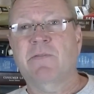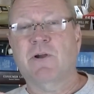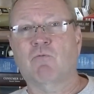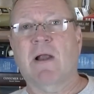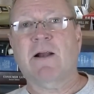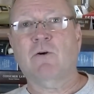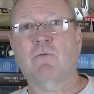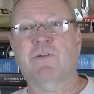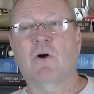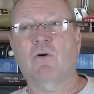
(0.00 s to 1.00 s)
their record
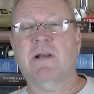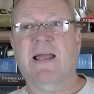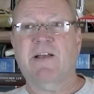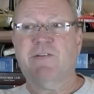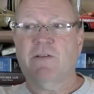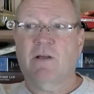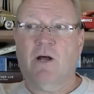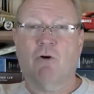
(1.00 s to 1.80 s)
was noted as